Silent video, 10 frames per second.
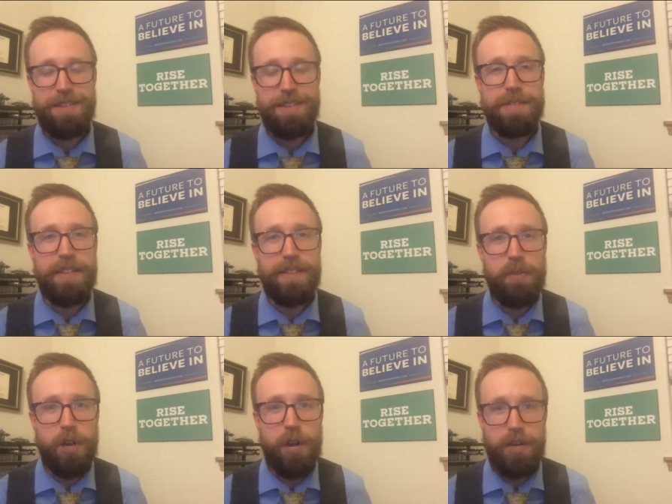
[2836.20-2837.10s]
saying that
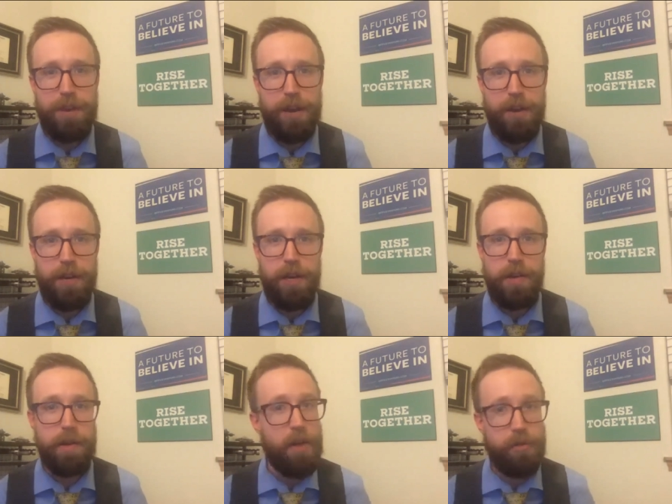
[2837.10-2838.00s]
you've talked about
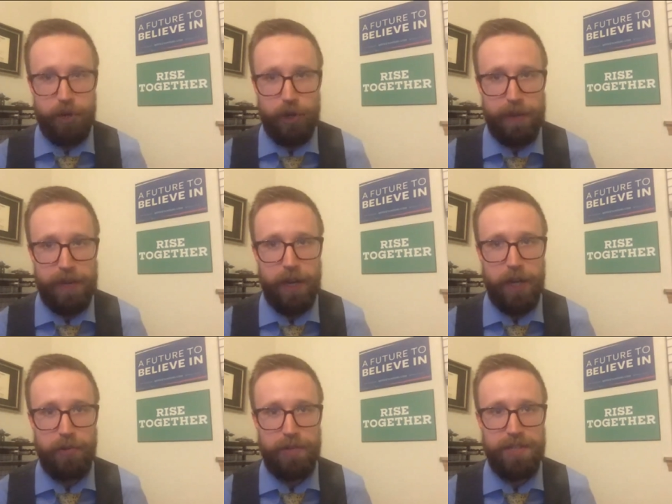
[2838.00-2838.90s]
other European
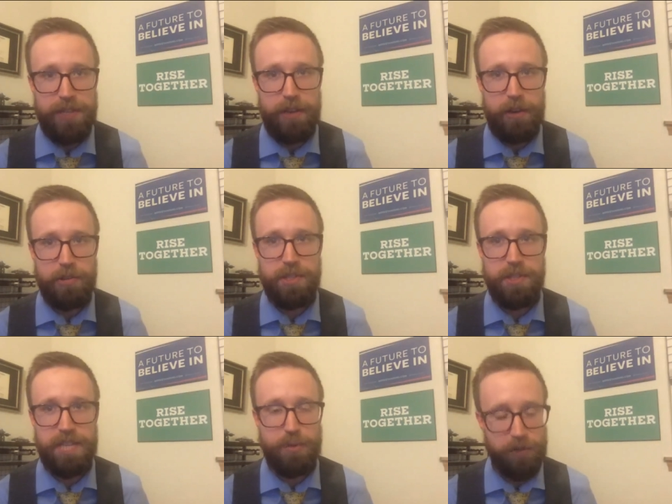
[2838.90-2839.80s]
countries that are
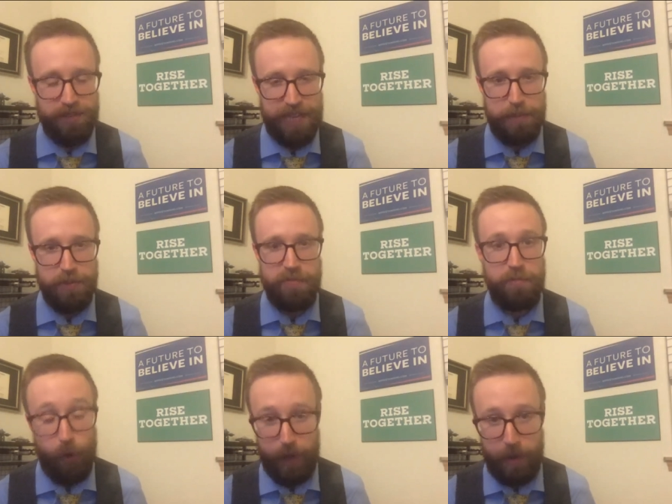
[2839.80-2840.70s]
successful examples of
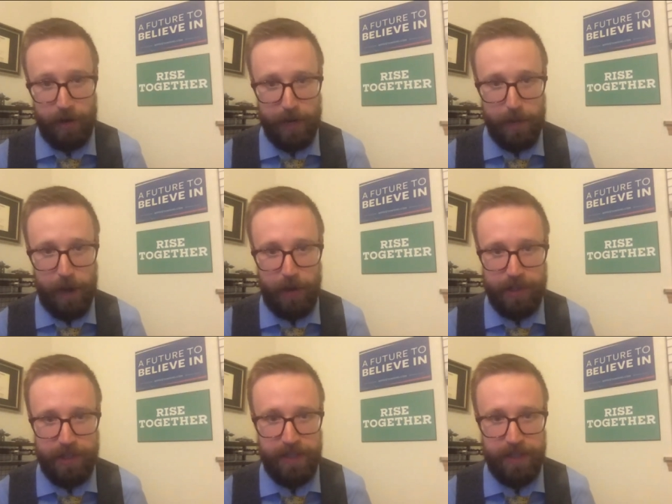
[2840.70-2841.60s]
multi-party
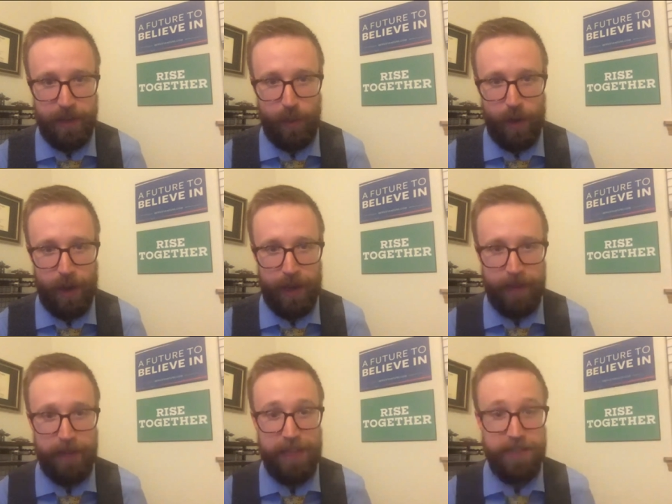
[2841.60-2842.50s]
democracies and
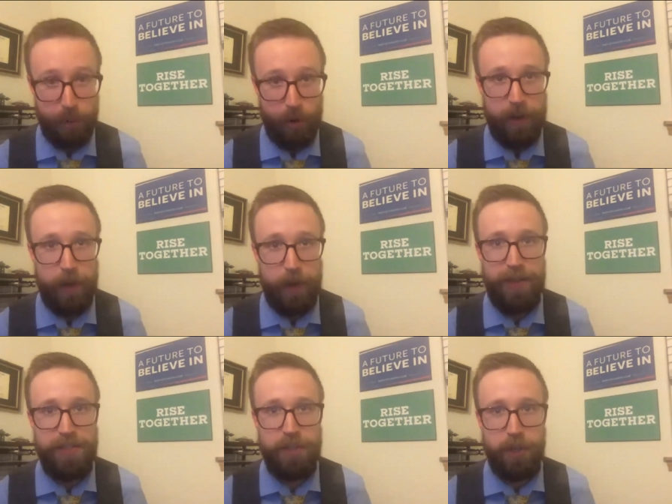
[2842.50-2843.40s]
why that's important and why
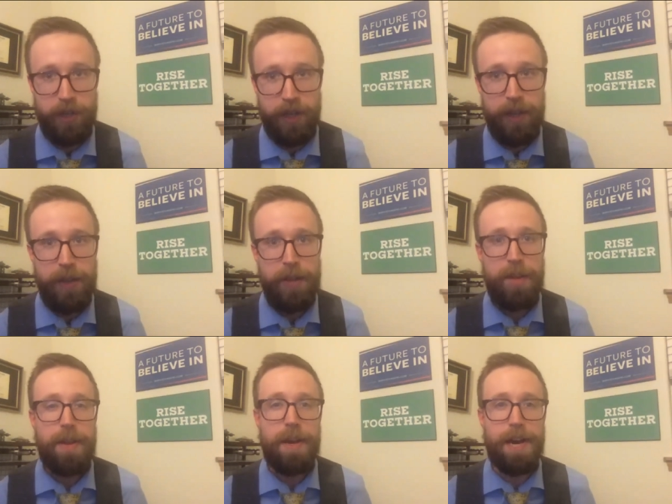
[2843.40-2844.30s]
that's good.
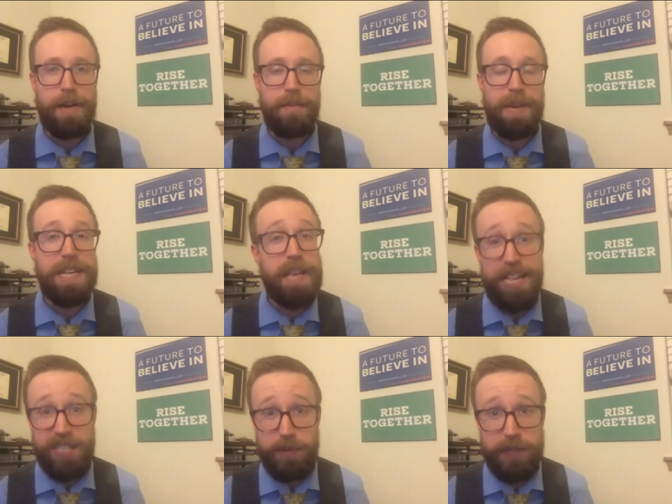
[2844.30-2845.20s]
And he
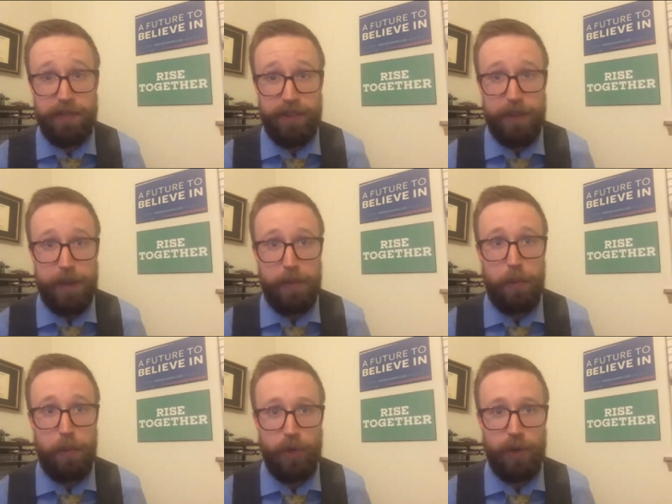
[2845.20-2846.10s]
asked specifically about
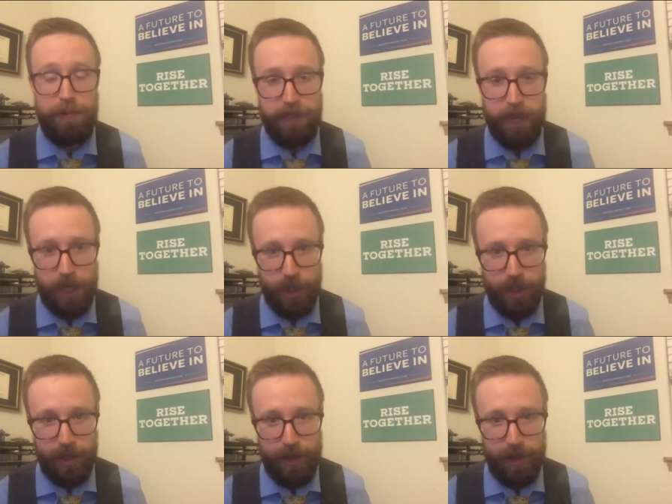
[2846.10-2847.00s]
proportional
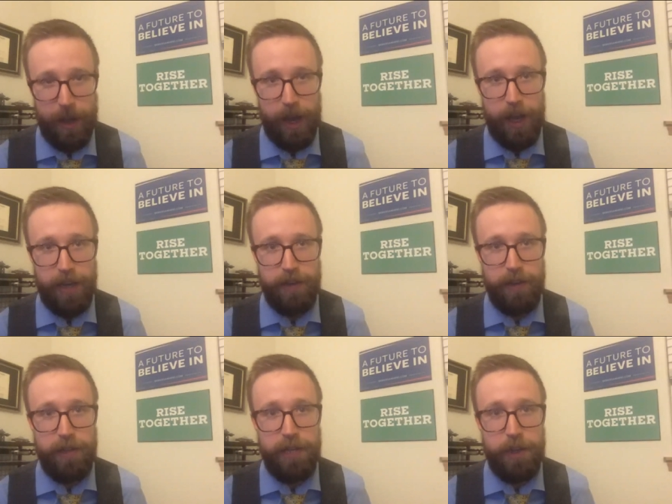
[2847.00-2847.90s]
representation.
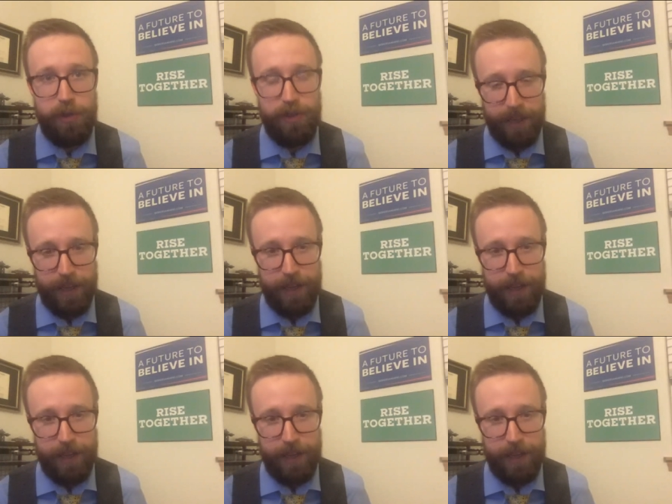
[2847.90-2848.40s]
Do you think